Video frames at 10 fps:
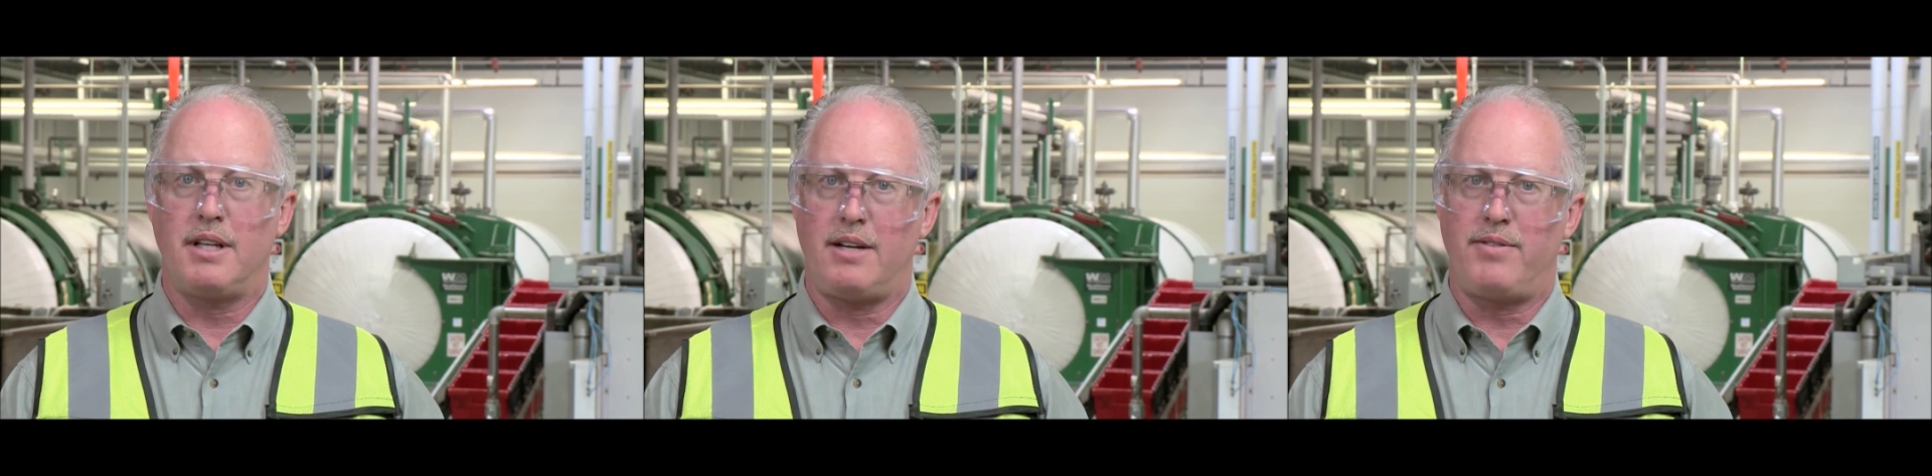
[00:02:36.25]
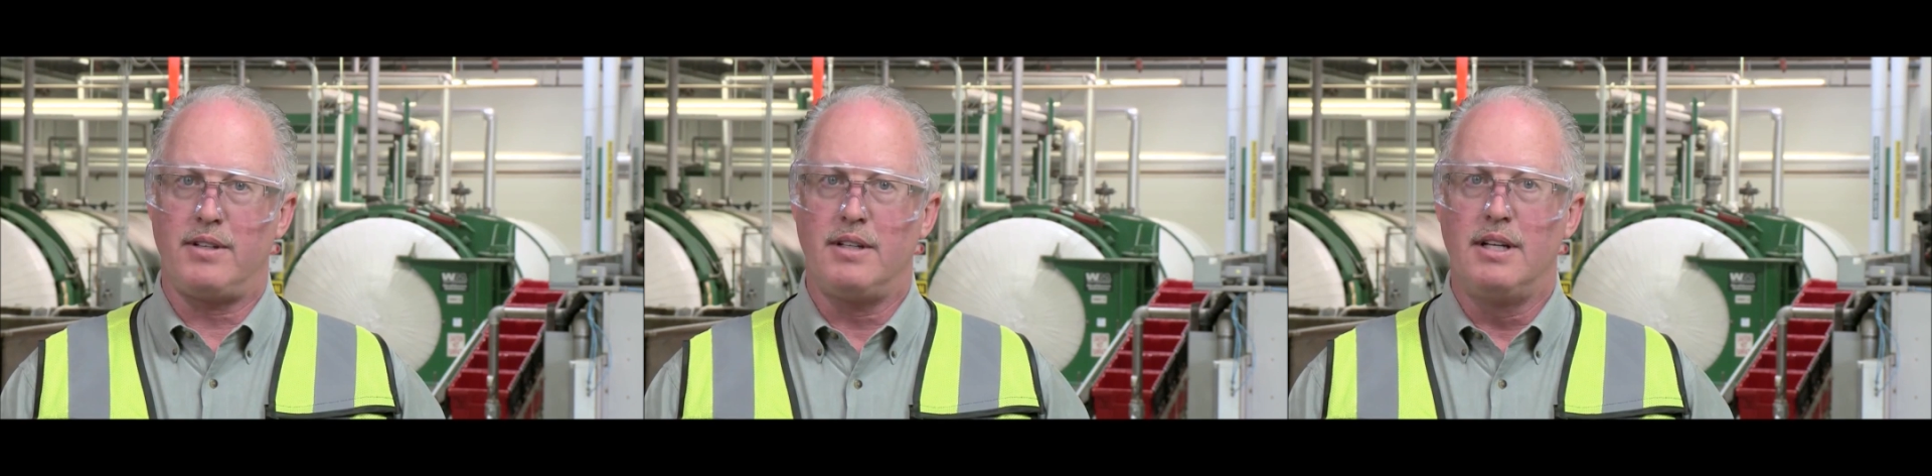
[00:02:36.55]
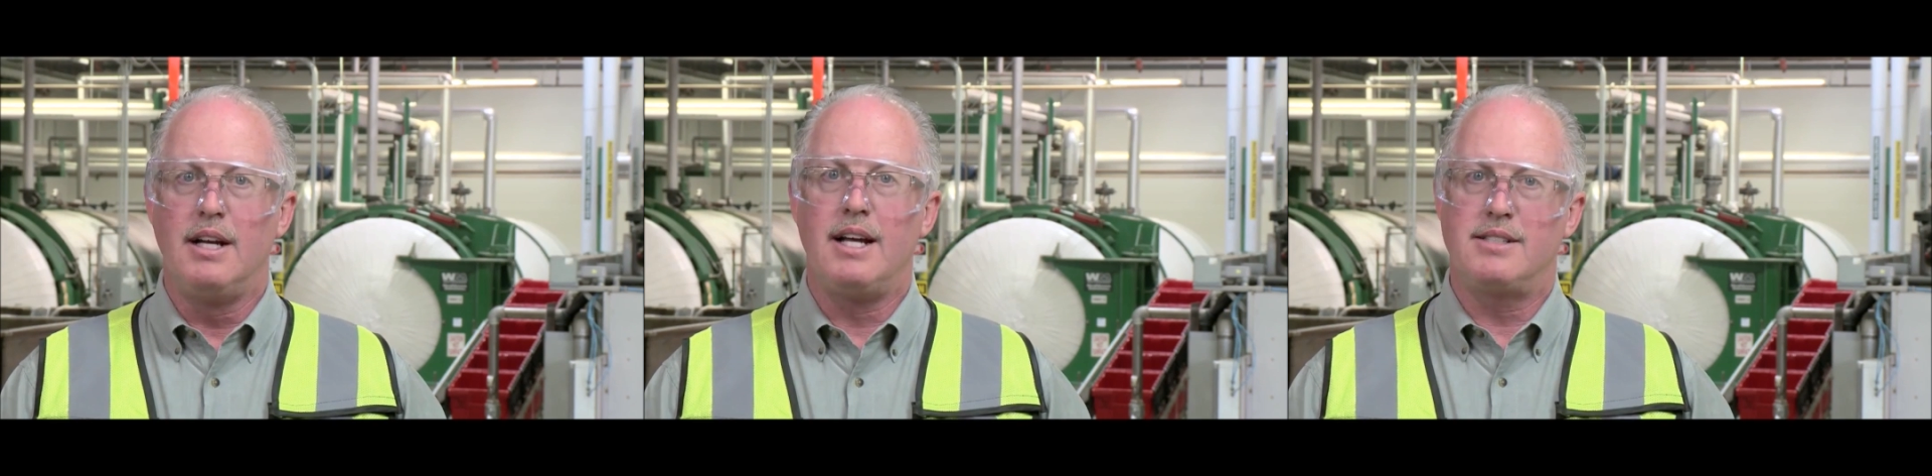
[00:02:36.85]
landfill
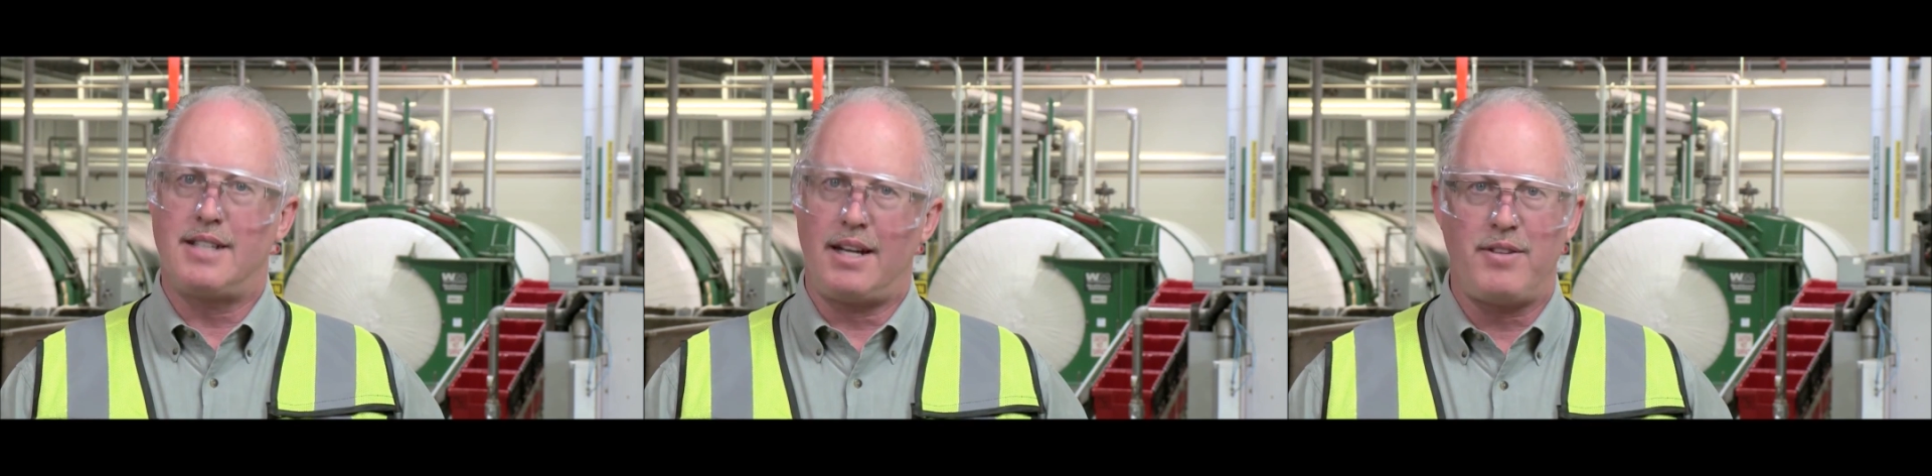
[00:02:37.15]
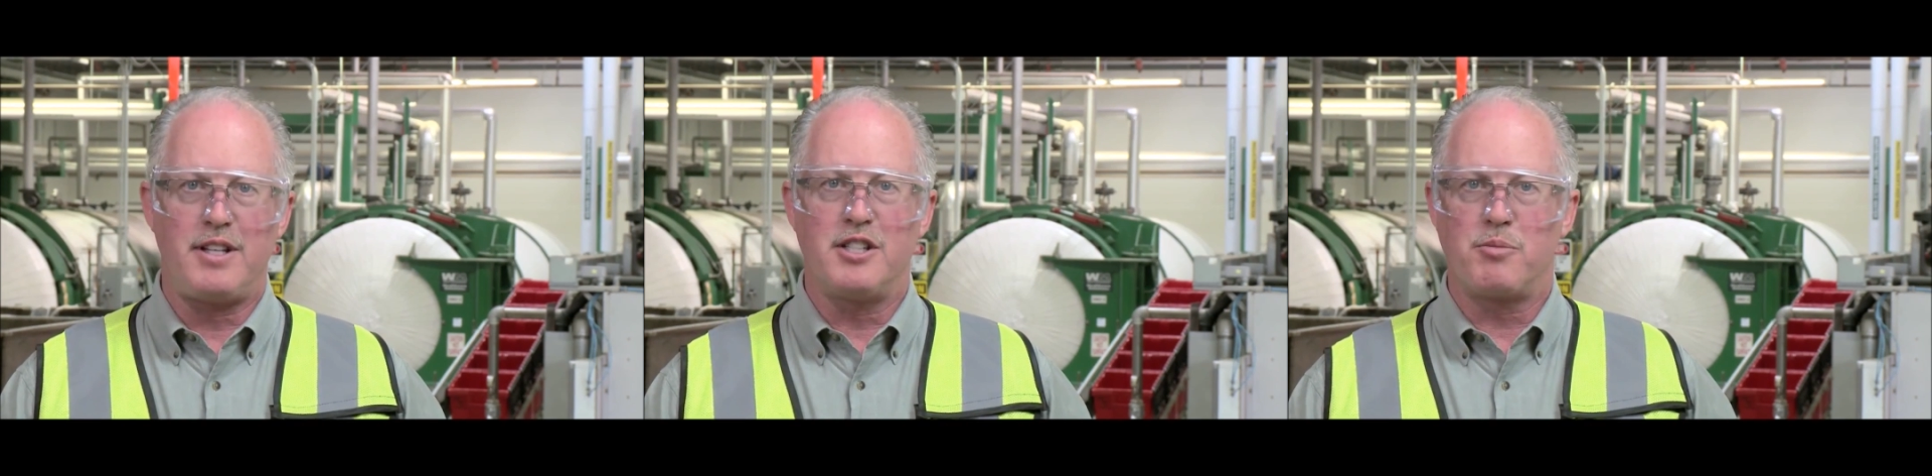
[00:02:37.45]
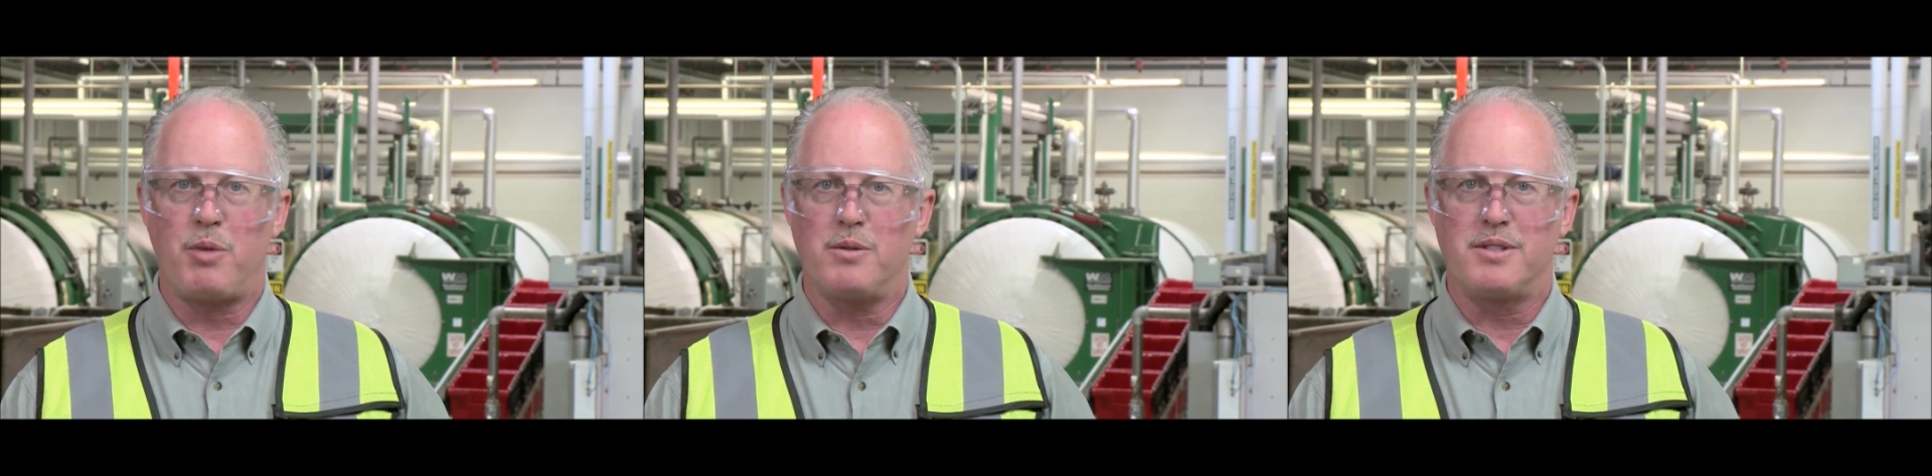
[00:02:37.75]
and safely
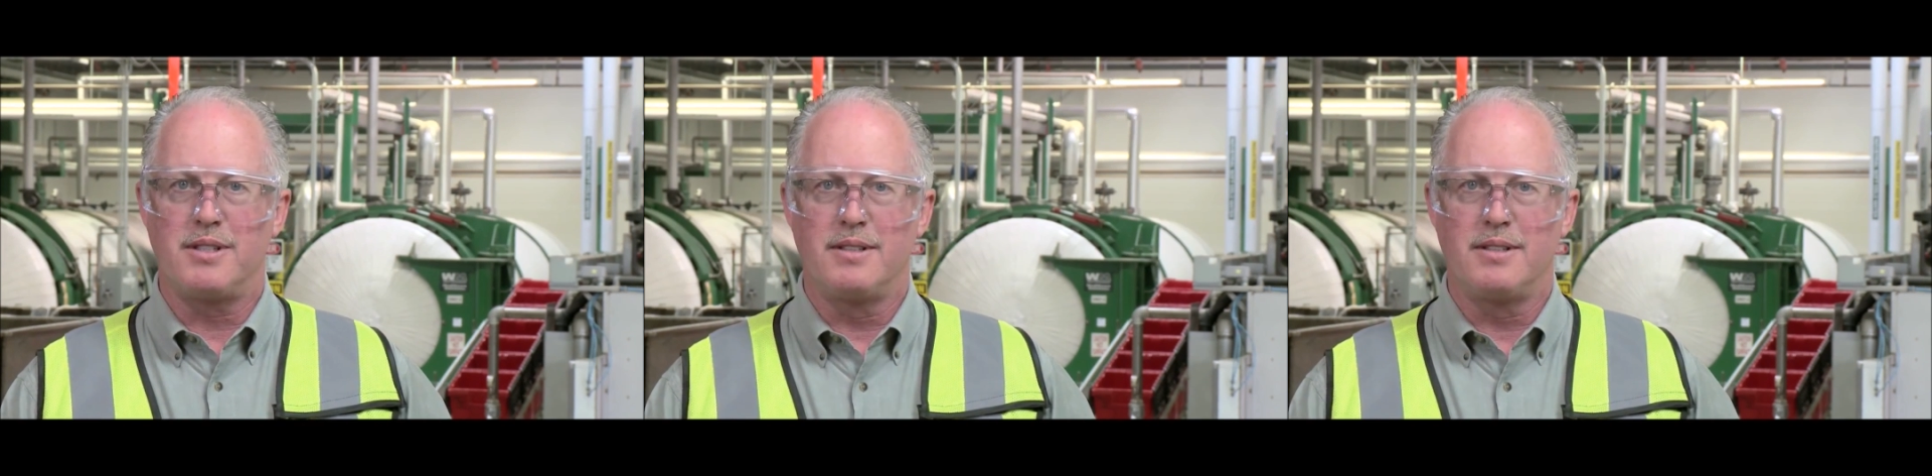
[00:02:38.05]
disposed.